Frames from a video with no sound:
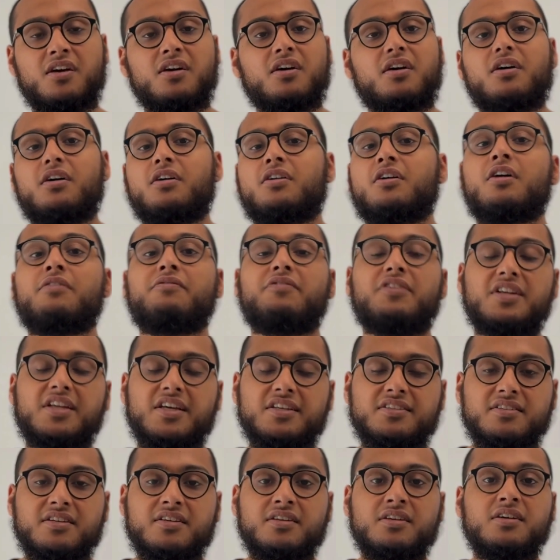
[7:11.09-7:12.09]
a cover
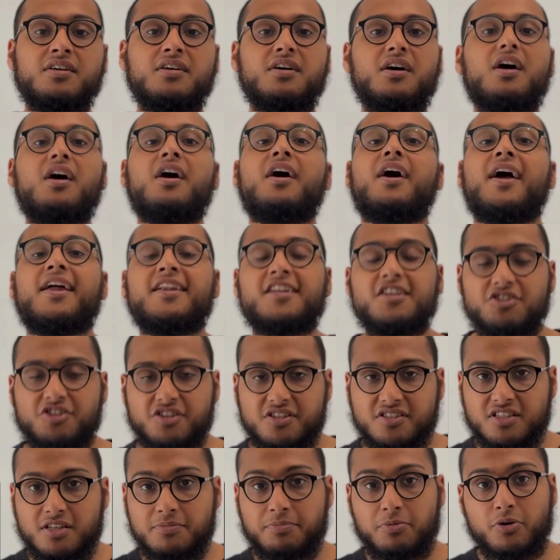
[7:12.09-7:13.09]
letter, NHS
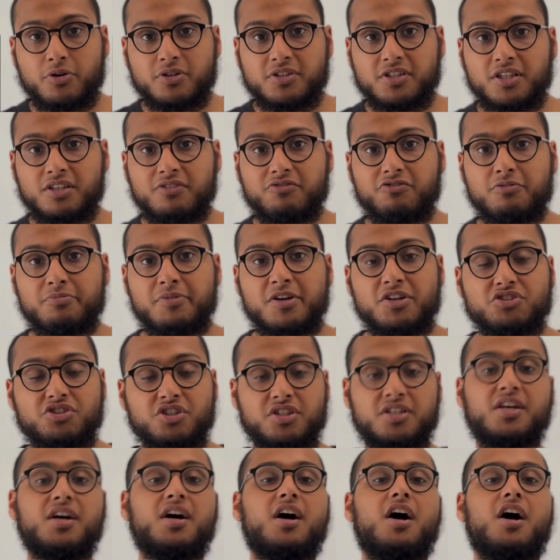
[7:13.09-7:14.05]
supporting information,